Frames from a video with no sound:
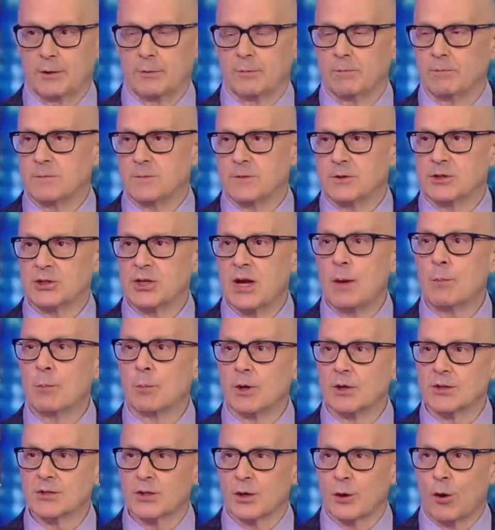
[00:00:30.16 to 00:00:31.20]
a
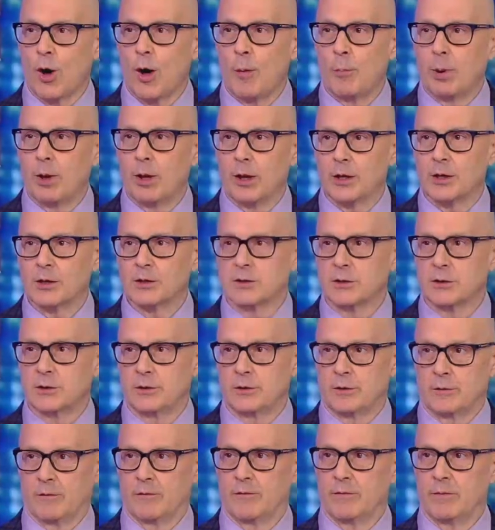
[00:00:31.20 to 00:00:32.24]
shameless
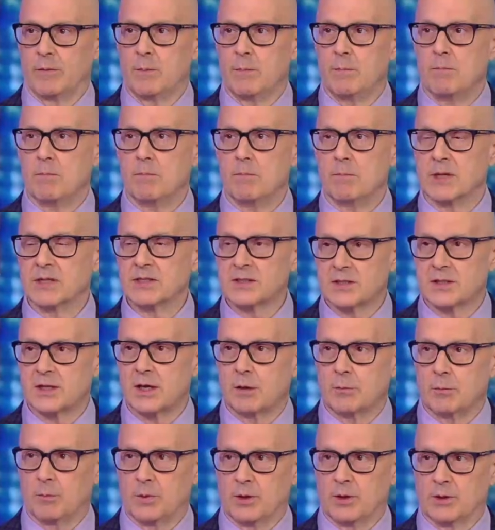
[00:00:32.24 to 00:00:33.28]
compilation of
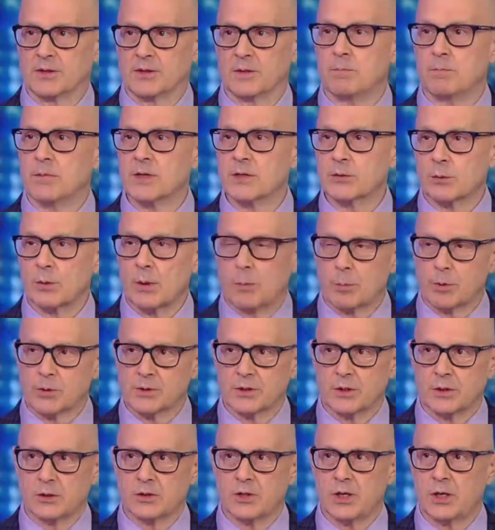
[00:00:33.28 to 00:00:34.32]
misstatements,
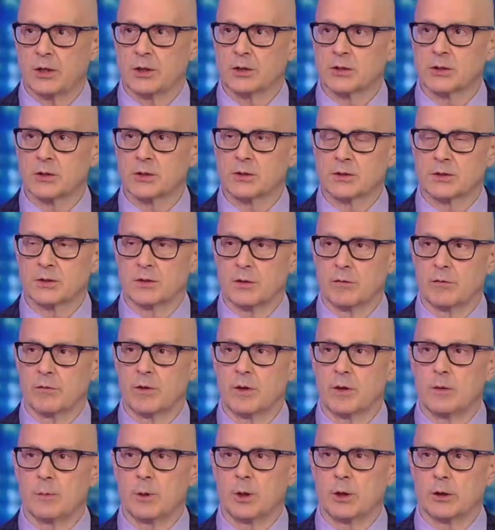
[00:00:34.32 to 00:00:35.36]
misrepresentations
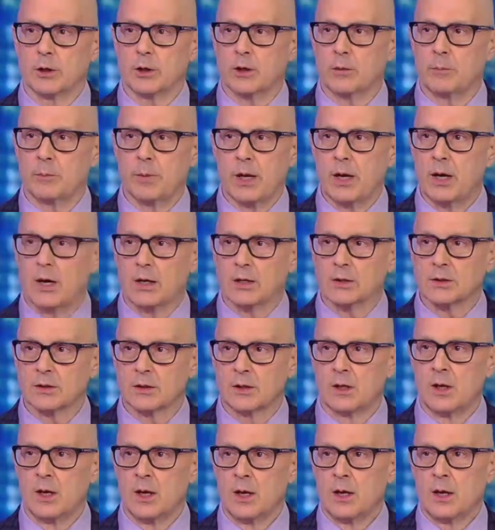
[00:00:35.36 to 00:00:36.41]
of the American
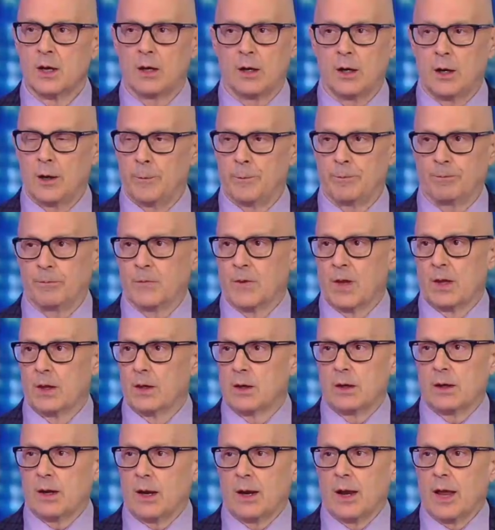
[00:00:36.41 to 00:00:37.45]
past. The lies
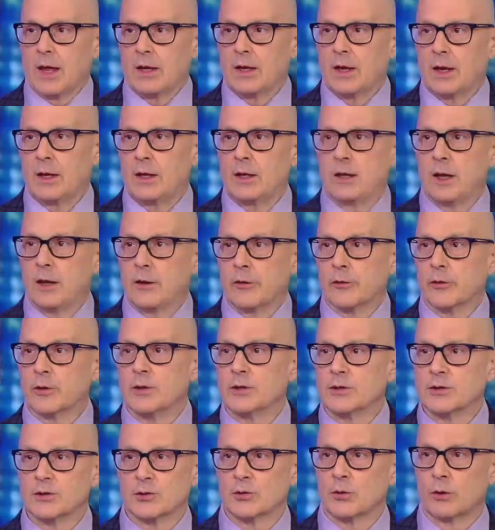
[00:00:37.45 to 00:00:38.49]
told of the
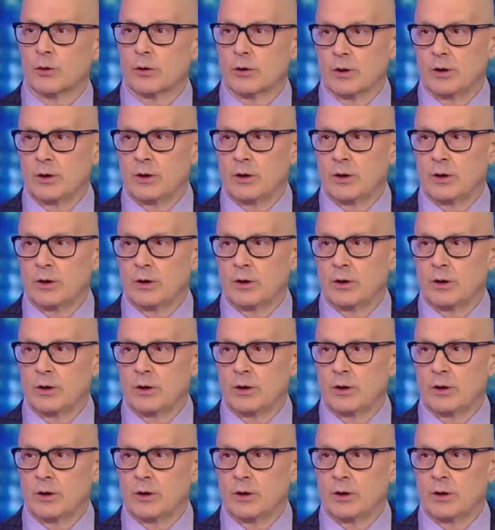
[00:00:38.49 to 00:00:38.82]
1619